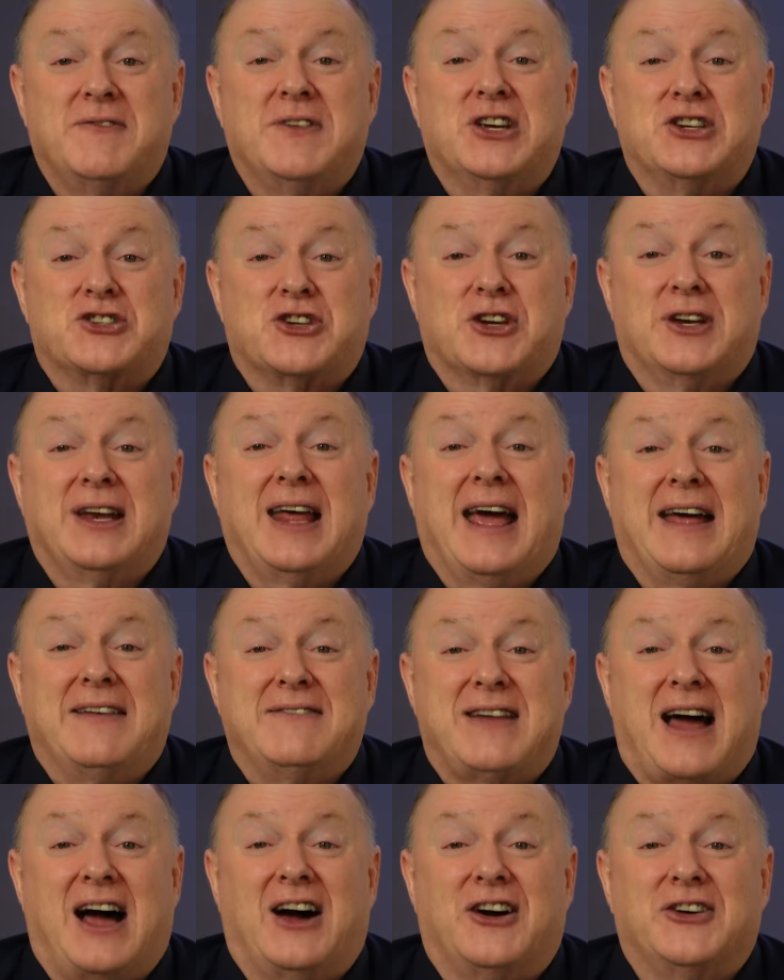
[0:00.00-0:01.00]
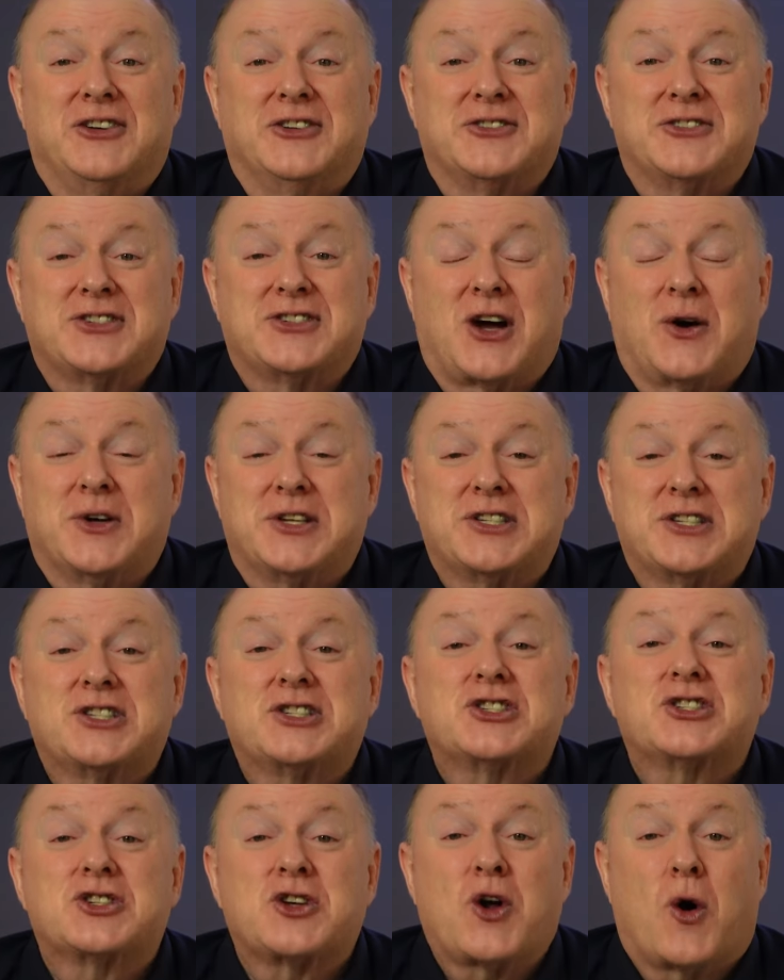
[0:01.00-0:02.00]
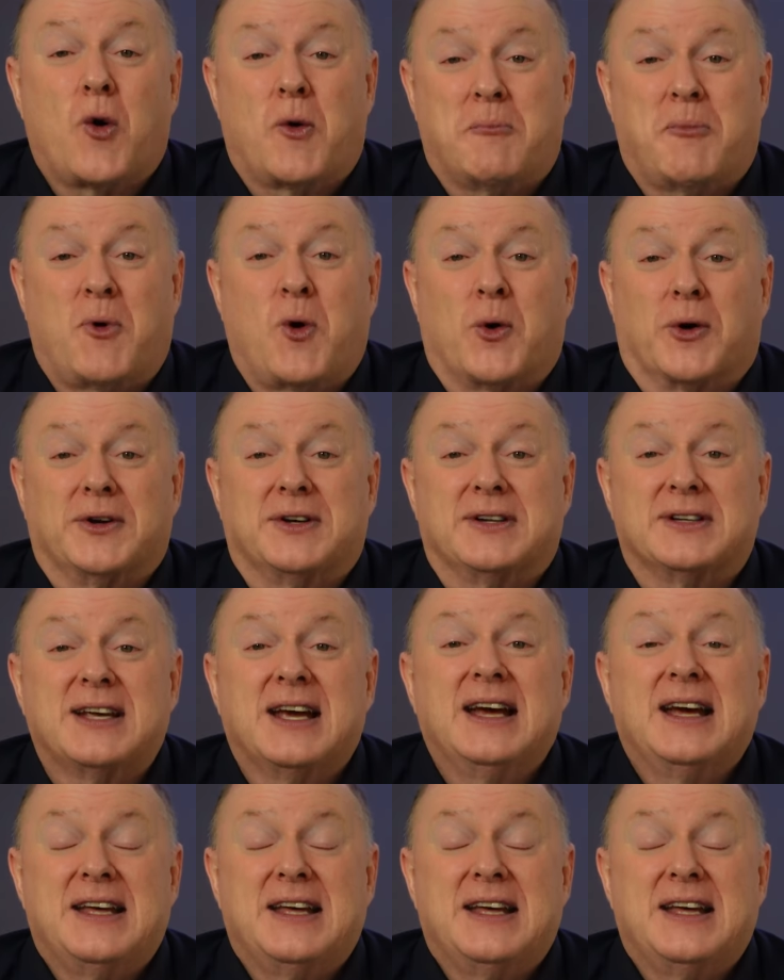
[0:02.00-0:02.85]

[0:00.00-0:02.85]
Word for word: vision, and values. So it's so important